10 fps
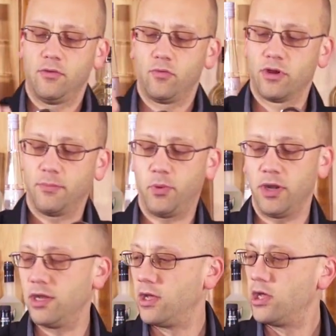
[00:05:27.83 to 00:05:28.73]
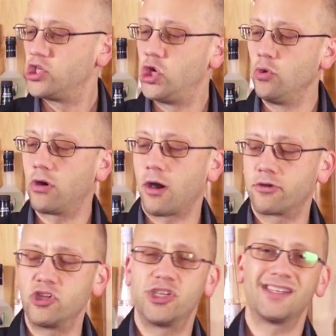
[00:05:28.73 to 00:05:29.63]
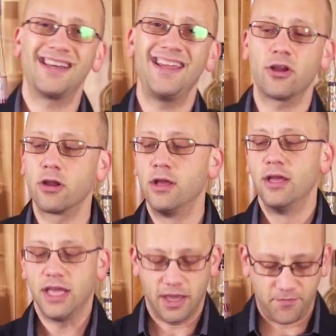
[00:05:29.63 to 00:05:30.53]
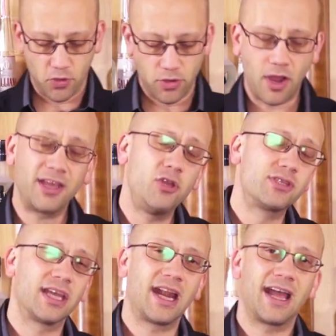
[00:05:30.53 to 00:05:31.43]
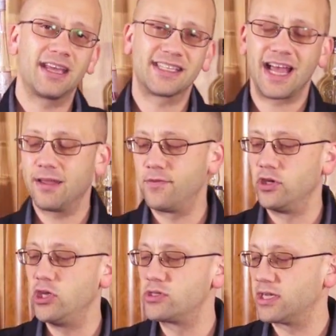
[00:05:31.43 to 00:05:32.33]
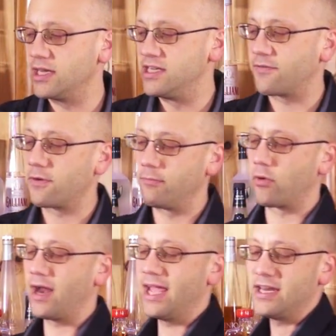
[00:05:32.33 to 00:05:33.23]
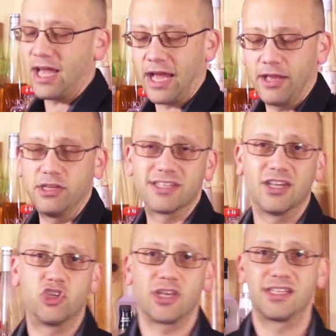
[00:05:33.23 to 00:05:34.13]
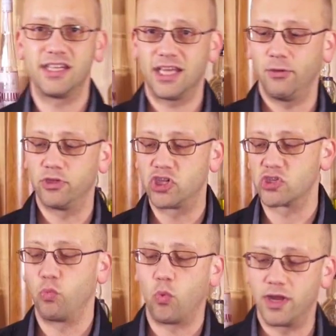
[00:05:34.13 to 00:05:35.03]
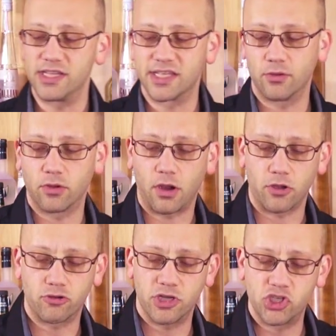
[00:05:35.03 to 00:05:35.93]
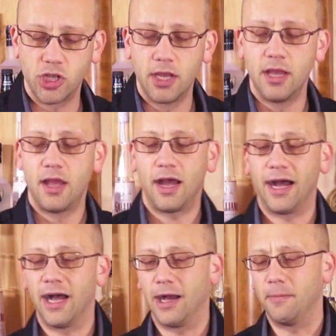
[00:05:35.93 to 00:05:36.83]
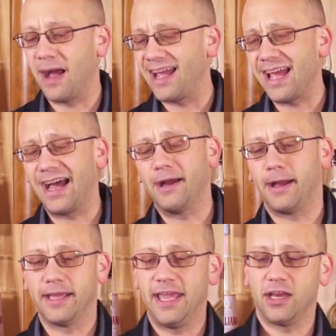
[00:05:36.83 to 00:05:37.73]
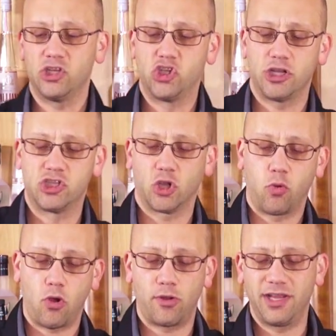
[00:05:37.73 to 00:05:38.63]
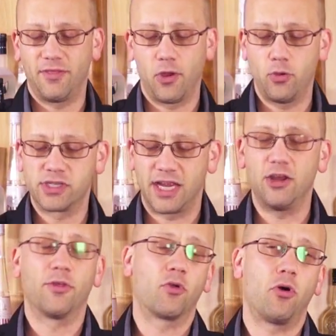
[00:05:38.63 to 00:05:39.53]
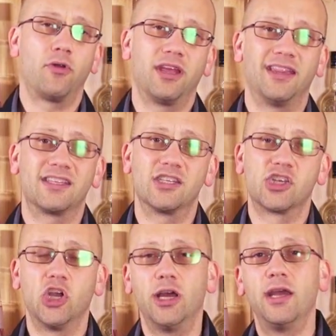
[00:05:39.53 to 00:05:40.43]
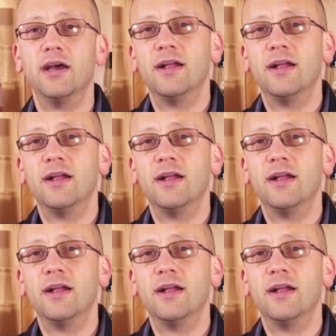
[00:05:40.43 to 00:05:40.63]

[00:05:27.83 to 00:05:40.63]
You're going to put 2 cartridges in here. If you're not using an ISI, if you're using a different brand, I'd suggest sticking with just 1 single cartridge. I can't judge the quality of those. I know the quality of this is good.